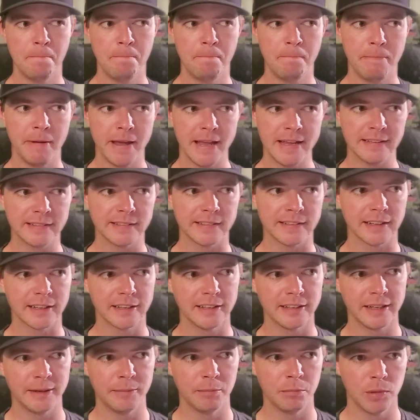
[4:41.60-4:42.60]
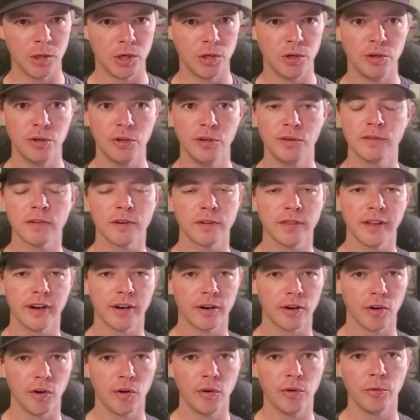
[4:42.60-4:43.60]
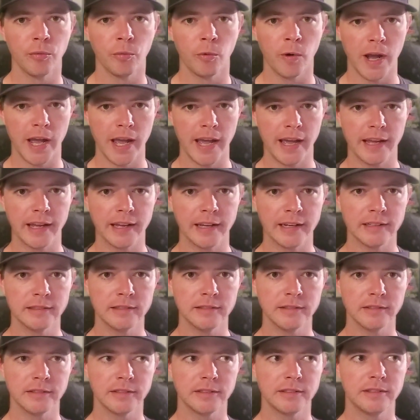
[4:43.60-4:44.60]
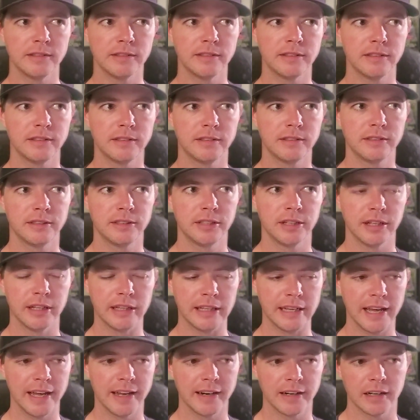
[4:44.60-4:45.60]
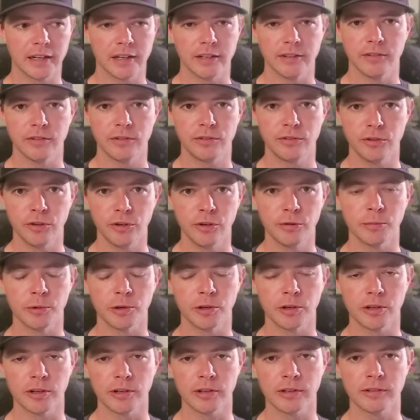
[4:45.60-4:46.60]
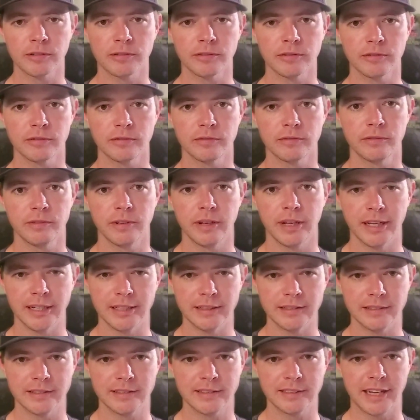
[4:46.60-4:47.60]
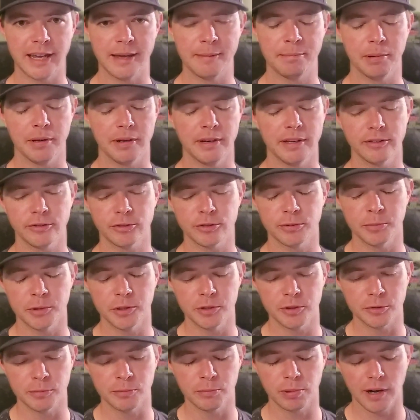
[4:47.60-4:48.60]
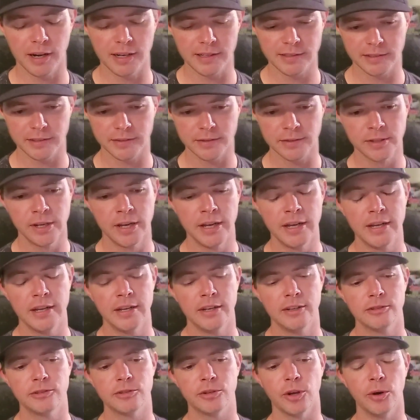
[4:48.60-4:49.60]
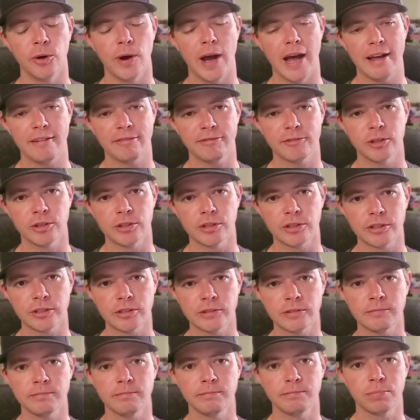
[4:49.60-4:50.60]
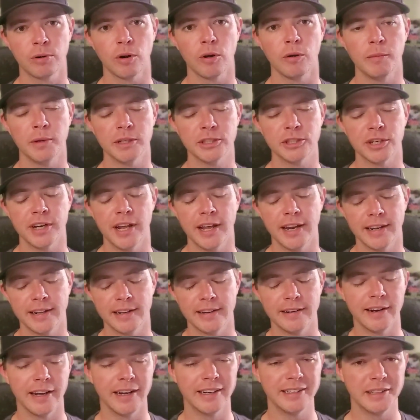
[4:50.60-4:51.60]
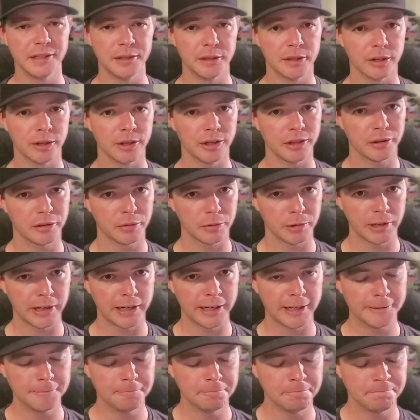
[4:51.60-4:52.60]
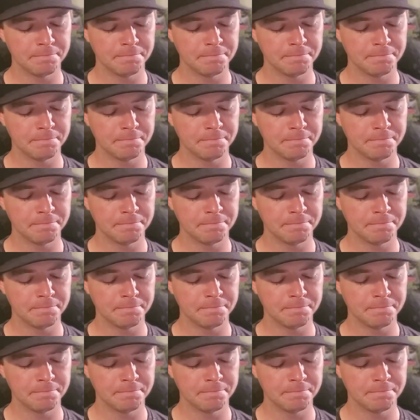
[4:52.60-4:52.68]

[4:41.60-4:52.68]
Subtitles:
basically maneuver their own way to the end consumer and skip a distribution process. So after Prohibition ended in 1933,